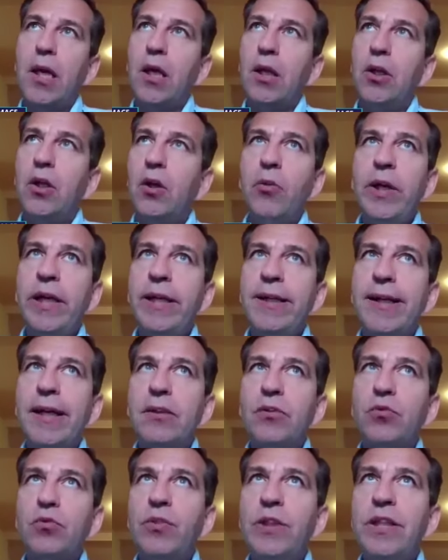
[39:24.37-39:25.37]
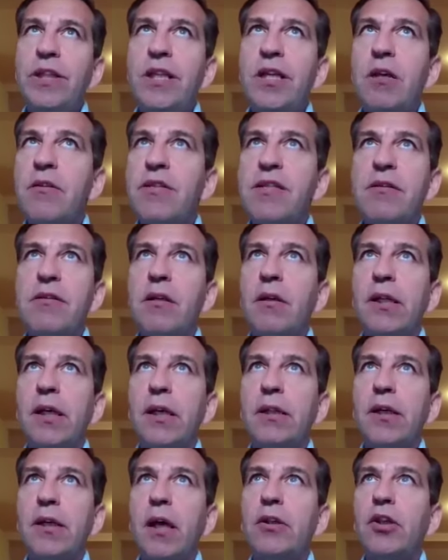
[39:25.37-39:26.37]
knowing that we consider
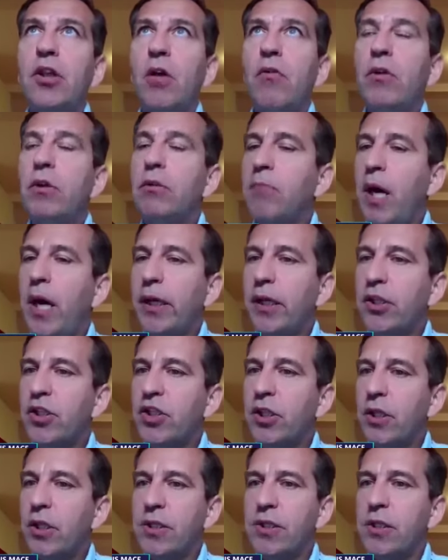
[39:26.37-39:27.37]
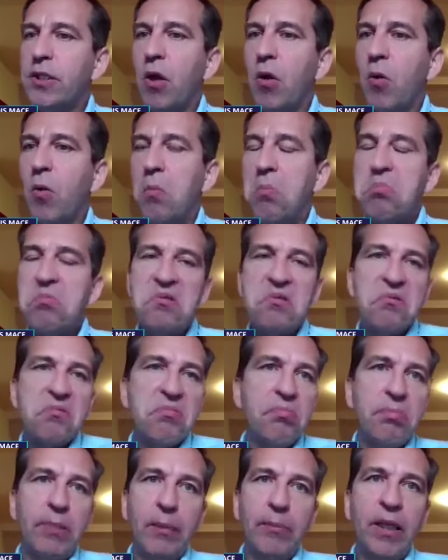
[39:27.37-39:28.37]
that our current market share is low,
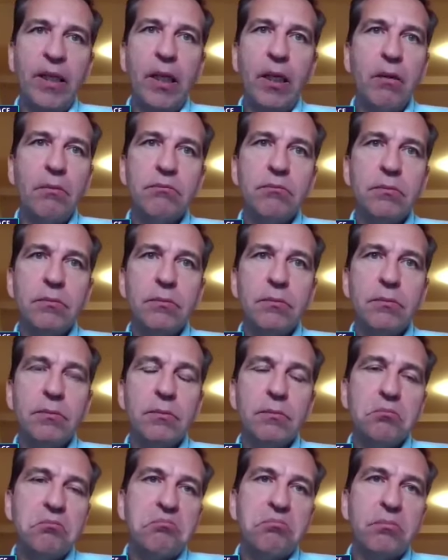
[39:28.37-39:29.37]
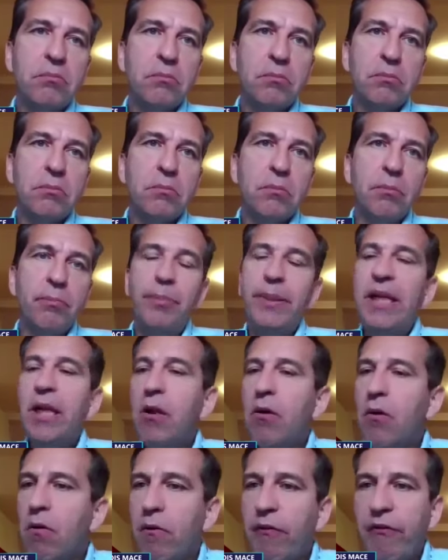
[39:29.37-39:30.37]
maybe
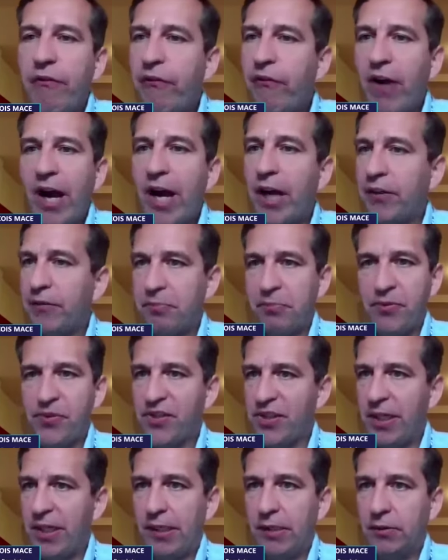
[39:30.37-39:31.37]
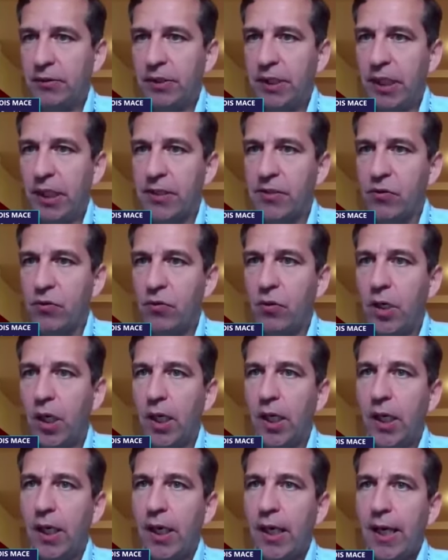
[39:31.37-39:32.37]
below 5%. Okay, so
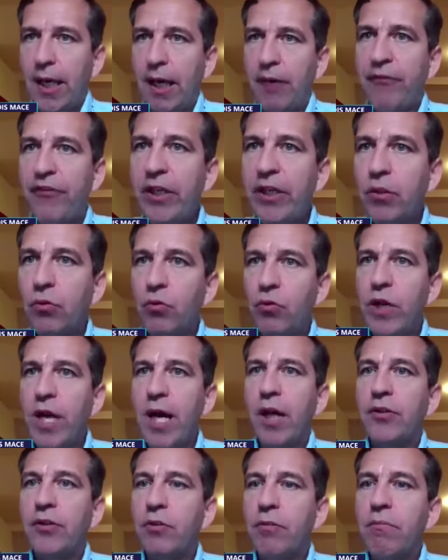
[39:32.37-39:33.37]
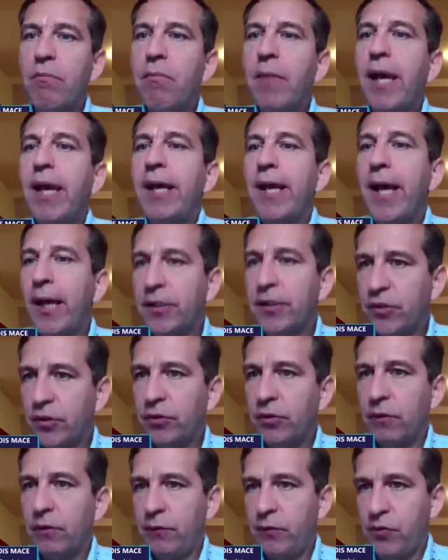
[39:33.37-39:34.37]
I think we are the main
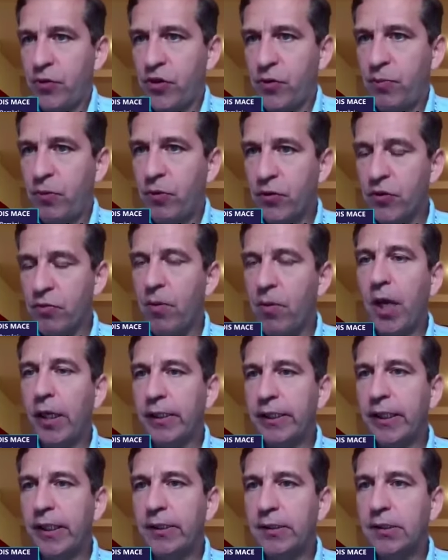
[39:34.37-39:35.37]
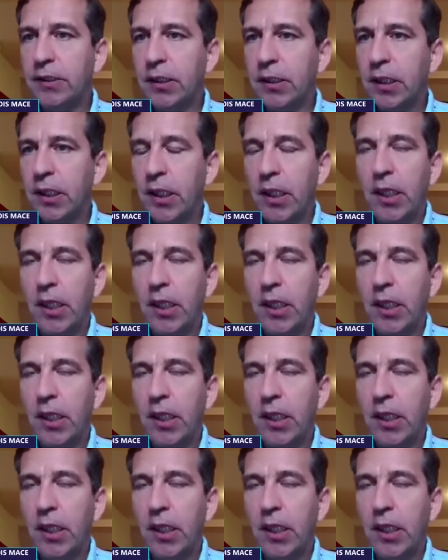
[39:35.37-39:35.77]
actor of the sports market.